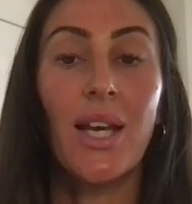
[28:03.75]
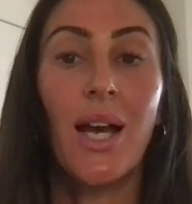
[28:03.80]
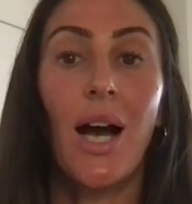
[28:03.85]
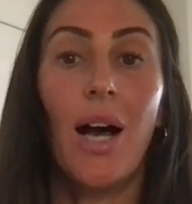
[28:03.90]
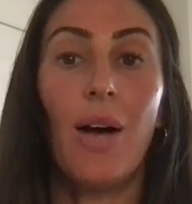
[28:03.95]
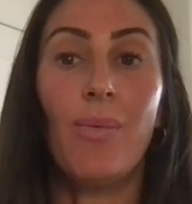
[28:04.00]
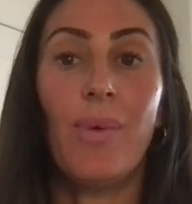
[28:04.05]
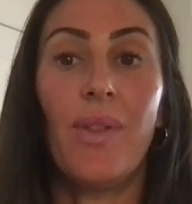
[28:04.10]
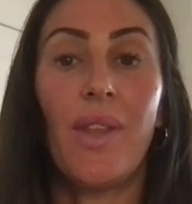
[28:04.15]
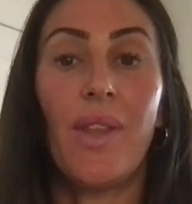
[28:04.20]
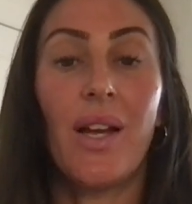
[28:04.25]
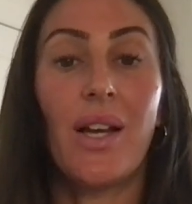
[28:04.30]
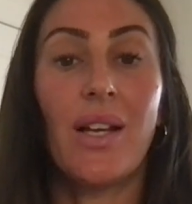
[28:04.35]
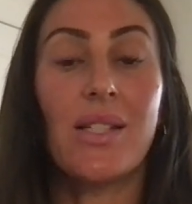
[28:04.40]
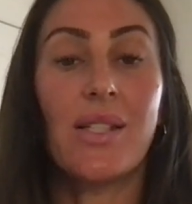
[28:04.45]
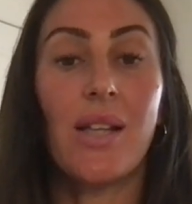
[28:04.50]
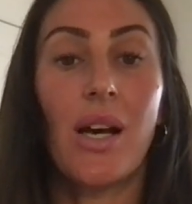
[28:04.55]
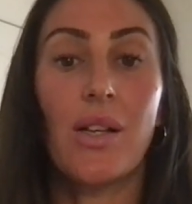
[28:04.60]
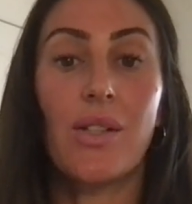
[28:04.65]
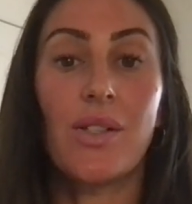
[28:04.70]
And there
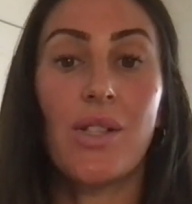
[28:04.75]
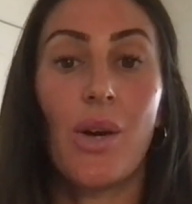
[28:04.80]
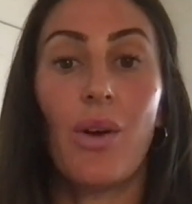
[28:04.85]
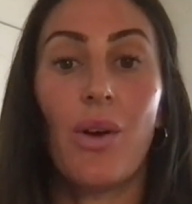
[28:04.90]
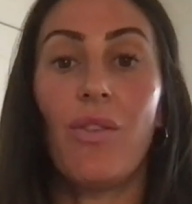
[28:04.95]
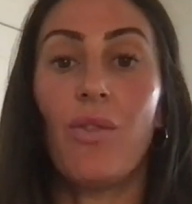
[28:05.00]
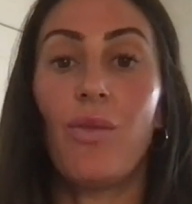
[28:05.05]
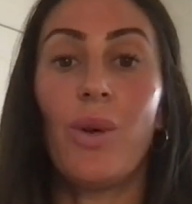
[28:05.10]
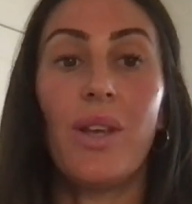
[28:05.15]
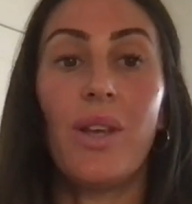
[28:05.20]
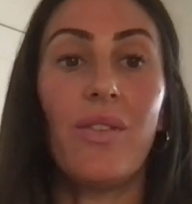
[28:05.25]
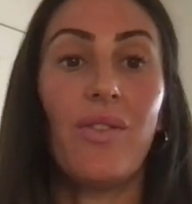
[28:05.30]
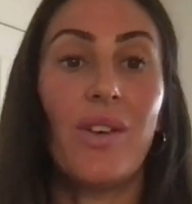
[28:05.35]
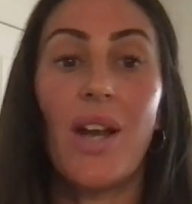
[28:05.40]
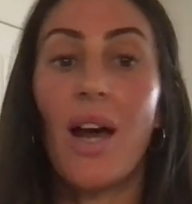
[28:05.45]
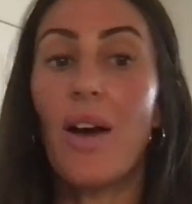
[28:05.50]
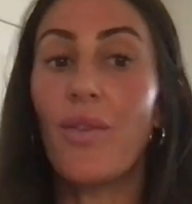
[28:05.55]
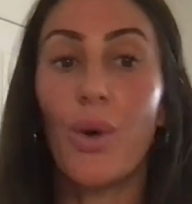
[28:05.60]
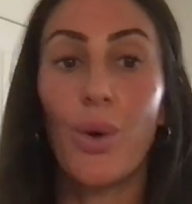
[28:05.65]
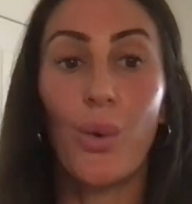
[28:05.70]
is also, if we've
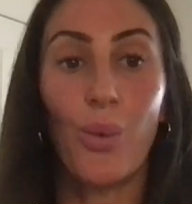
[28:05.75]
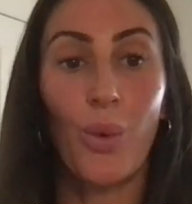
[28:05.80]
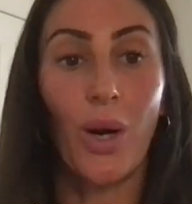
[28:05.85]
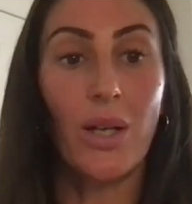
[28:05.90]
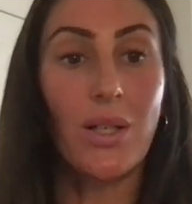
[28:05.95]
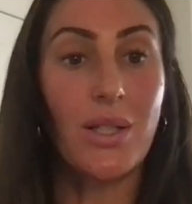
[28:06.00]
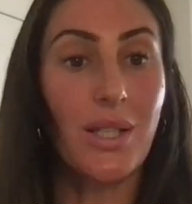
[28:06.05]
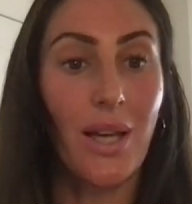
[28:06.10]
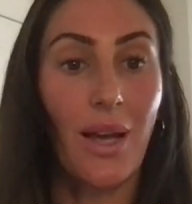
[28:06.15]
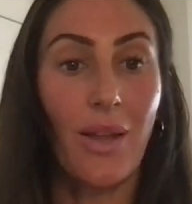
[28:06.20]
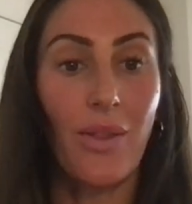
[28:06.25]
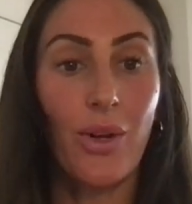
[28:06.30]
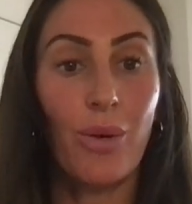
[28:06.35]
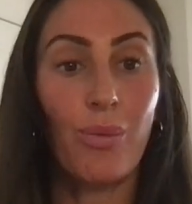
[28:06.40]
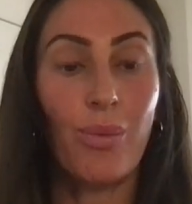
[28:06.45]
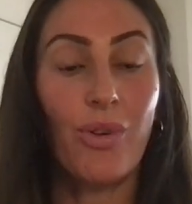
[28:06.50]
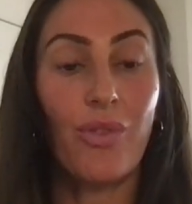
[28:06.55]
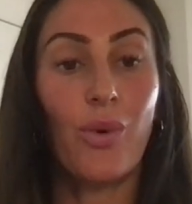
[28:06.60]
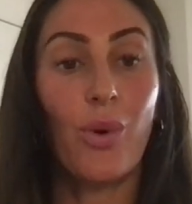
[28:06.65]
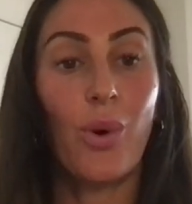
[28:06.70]
never worked together
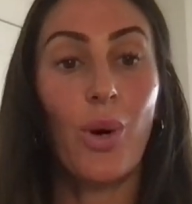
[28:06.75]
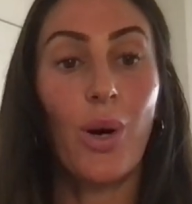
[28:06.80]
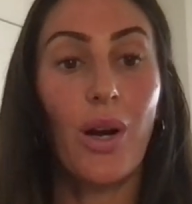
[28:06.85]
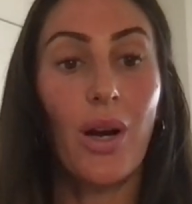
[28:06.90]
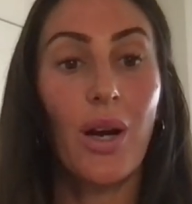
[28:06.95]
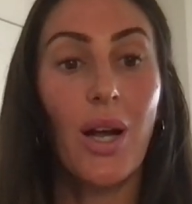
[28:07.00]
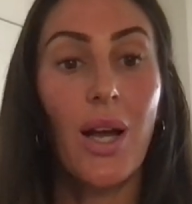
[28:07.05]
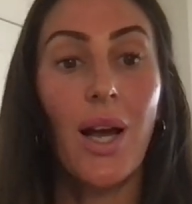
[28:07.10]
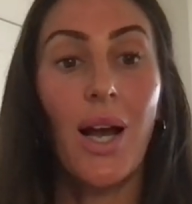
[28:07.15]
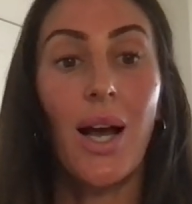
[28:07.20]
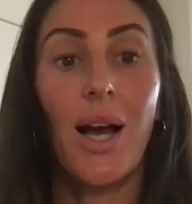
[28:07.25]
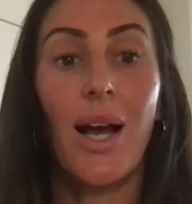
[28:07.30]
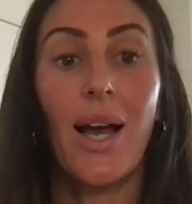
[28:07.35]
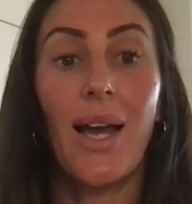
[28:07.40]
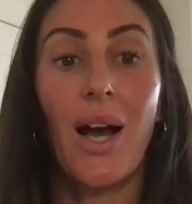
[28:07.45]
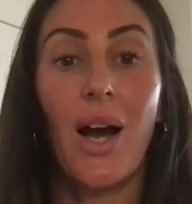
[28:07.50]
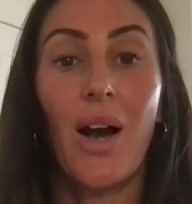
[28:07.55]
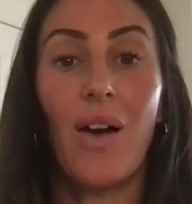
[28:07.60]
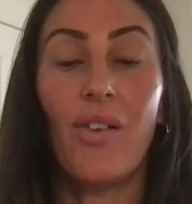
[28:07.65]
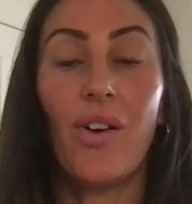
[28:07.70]
before,
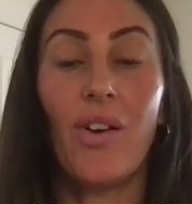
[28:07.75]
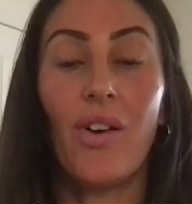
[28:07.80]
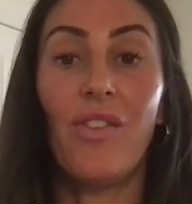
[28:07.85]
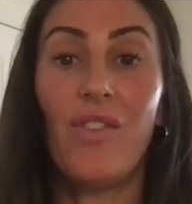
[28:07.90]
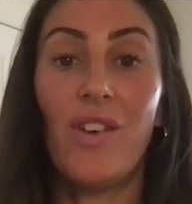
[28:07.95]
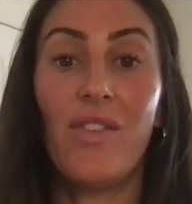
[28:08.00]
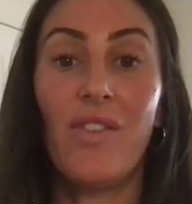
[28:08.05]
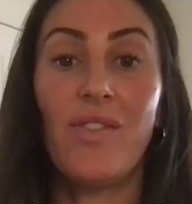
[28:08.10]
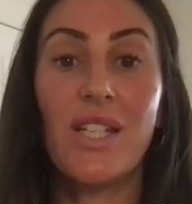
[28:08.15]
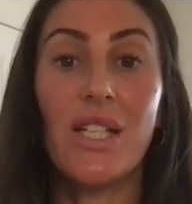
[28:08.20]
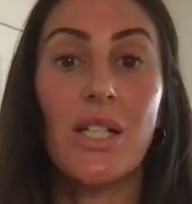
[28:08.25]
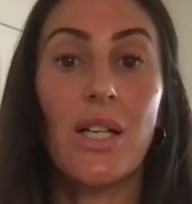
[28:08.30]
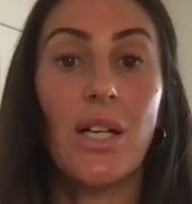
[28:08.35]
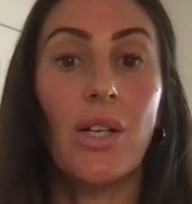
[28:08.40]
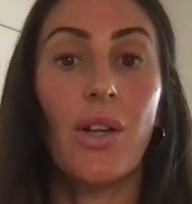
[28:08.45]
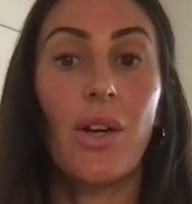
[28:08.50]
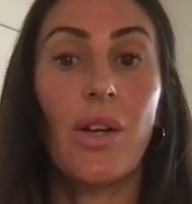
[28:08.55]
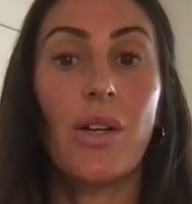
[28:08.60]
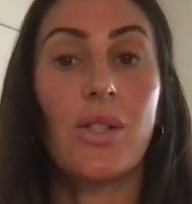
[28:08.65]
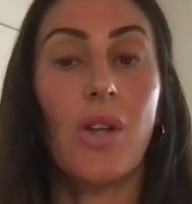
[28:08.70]
I offer
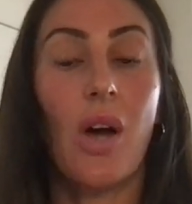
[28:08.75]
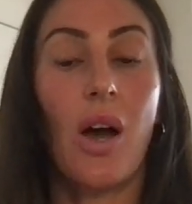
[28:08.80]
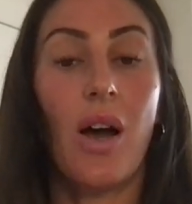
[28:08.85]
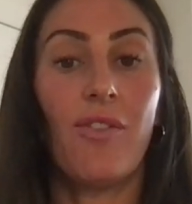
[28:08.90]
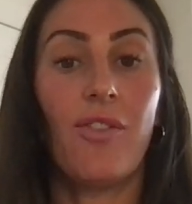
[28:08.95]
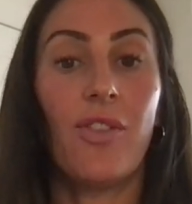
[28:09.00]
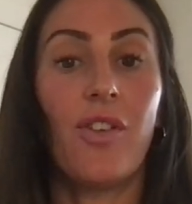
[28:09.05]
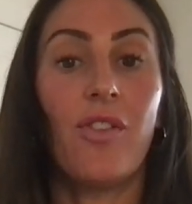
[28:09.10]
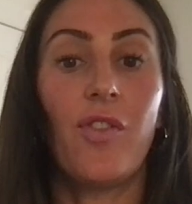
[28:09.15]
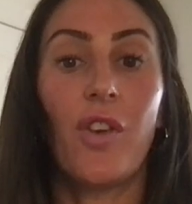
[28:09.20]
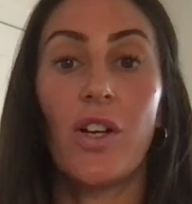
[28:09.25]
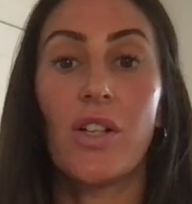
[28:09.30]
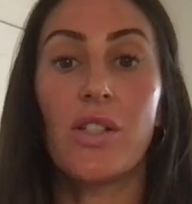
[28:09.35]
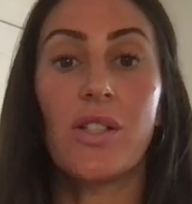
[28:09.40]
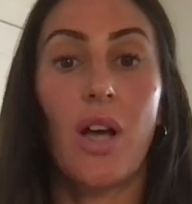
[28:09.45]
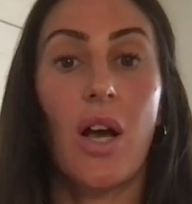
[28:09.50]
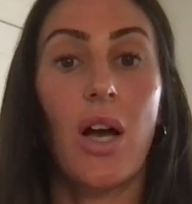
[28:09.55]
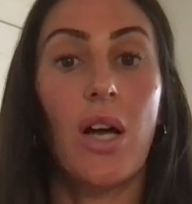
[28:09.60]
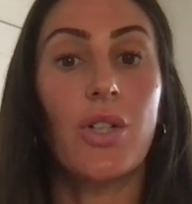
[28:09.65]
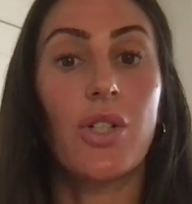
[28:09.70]
$50 off the
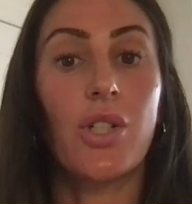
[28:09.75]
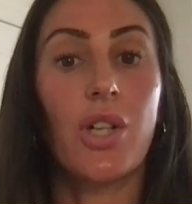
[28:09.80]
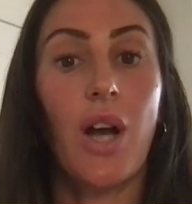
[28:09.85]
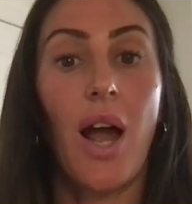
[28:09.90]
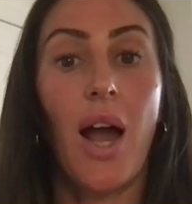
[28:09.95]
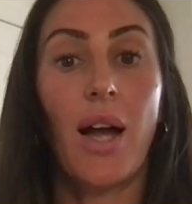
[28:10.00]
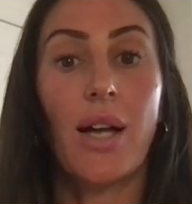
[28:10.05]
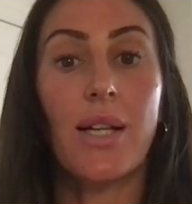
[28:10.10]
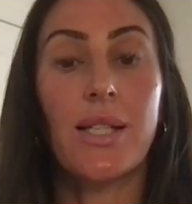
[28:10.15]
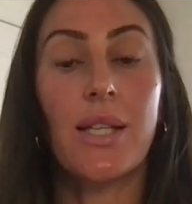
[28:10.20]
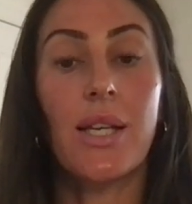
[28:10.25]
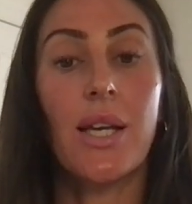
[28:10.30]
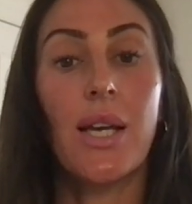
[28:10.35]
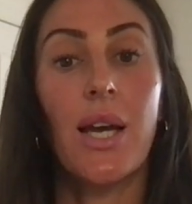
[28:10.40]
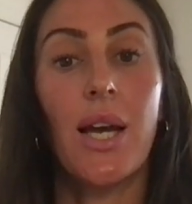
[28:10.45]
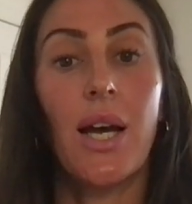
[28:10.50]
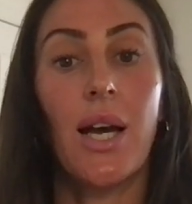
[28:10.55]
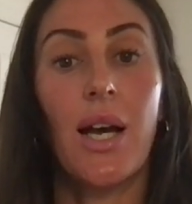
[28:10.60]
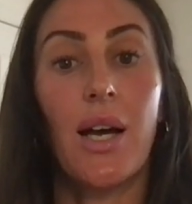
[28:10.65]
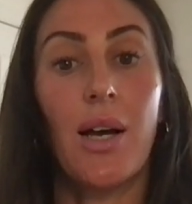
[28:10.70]
first contract,
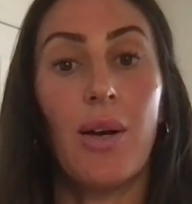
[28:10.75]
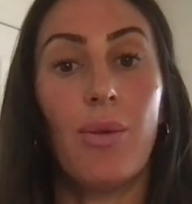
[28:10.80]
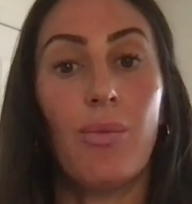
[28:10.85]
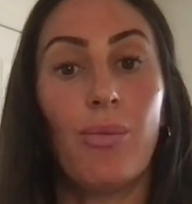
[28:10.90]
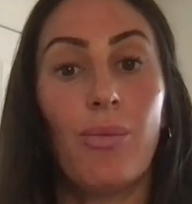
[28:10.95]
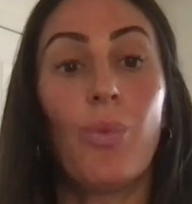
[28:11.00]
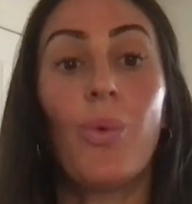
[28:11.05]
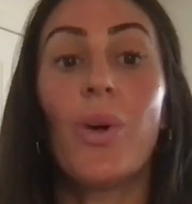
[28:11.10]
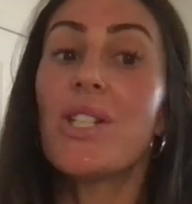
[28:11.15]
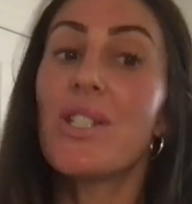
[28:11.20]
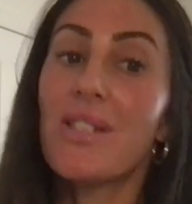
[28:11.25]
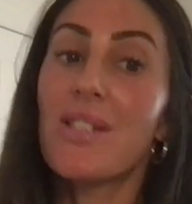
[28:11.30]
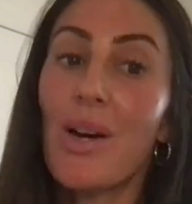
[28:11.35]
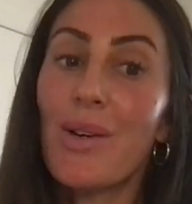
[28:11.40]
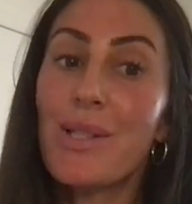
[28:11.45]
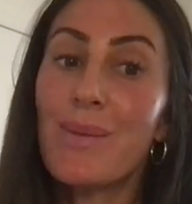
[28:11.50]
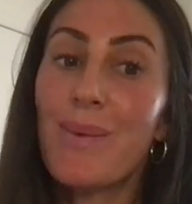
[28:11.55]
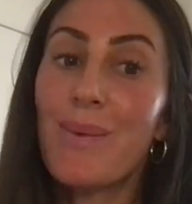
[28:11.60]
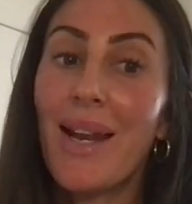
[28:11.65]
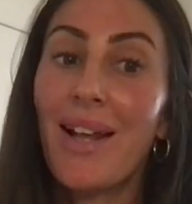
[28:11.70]
which is
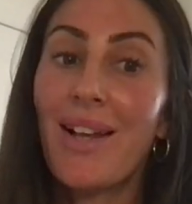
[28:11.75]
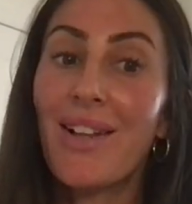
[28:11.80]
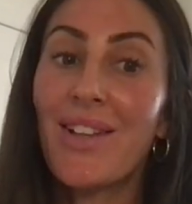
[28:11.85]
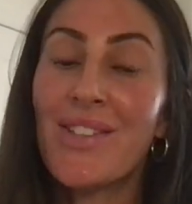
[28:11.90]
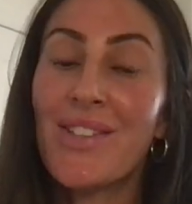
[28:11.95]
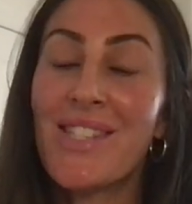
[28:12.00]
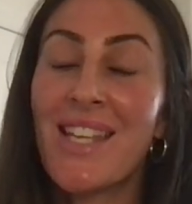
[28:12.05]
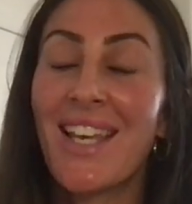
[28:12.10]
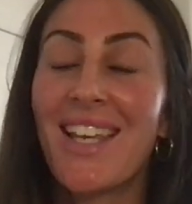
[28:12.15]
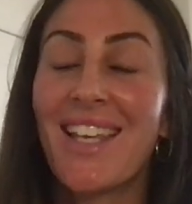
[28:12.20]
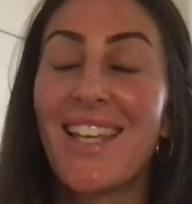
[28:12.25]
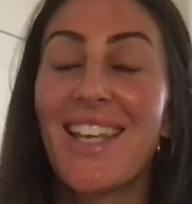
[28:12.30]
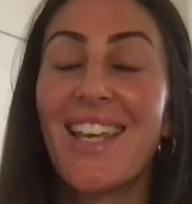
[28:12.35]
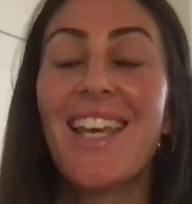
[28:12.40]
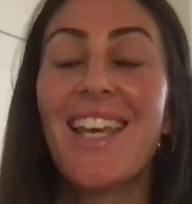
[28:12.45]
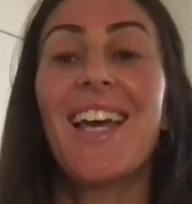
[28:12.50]
always paid at closing.